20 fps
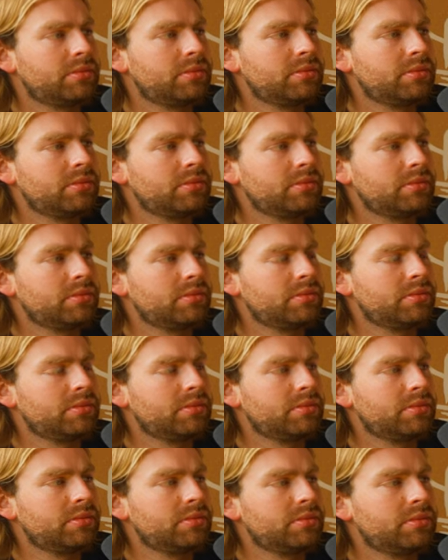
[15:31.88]

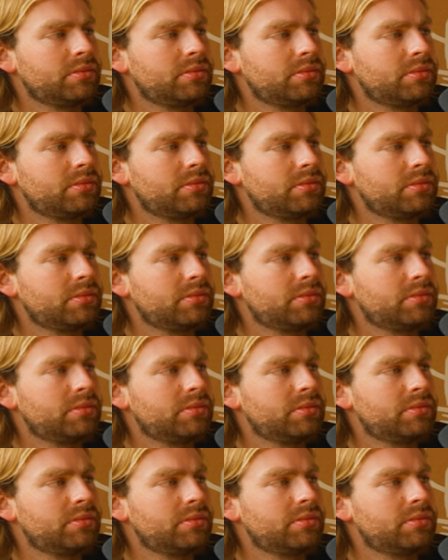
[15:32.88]

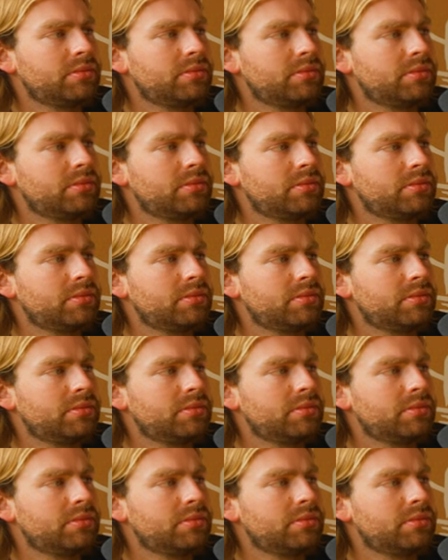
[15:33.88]

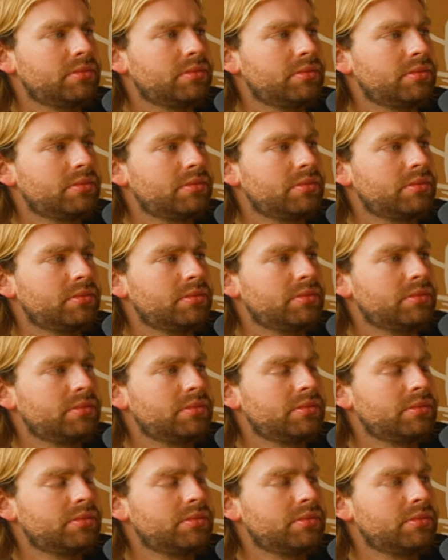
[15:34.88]

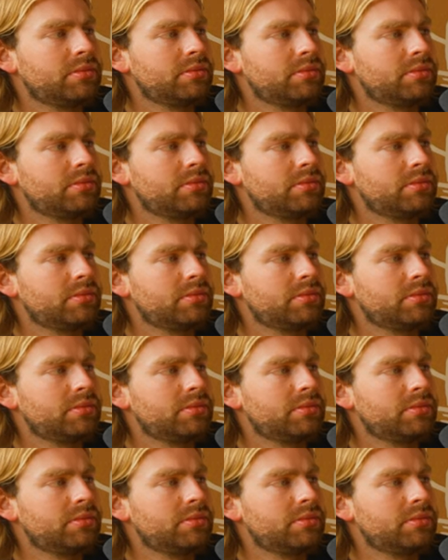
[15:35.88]
No words are spoken by the person on screen.